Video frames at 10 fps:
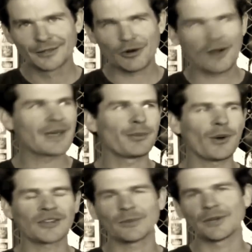ride their
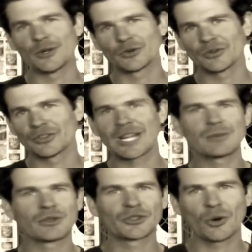bikes up the hills, and just
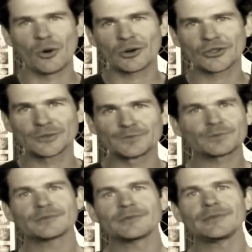come to the talks.
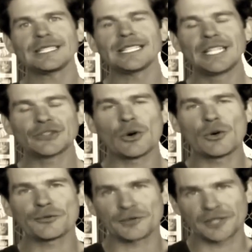It's
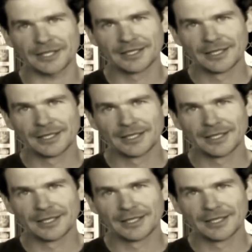all free.